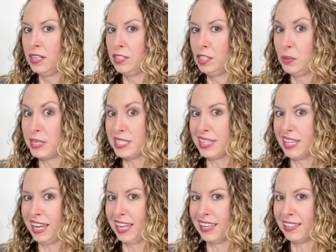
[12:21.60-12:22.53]
do its
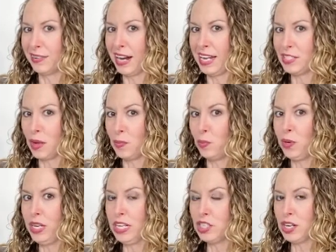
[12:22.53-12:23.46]
thing, right? So I'm
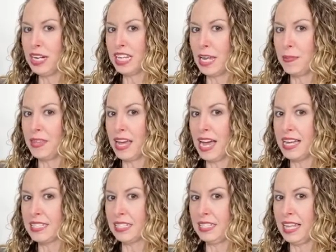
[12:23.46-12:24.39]
really trying to keep the
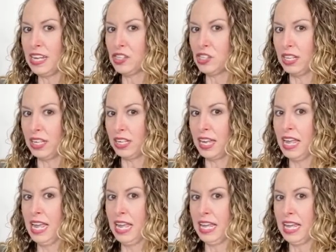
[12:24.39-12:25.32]
isolation
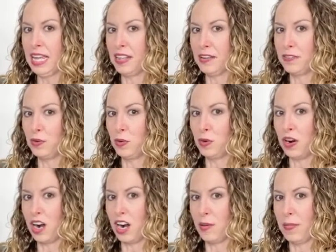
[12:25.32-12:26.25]
in the
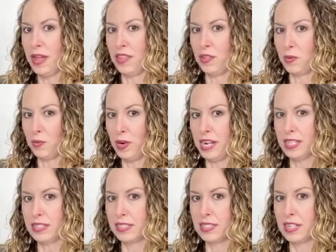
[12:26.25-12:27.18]
forearm and the
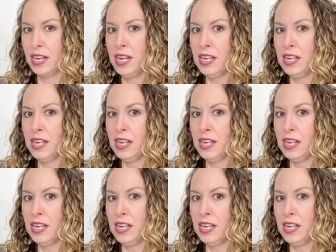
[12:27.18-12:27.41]
wrist.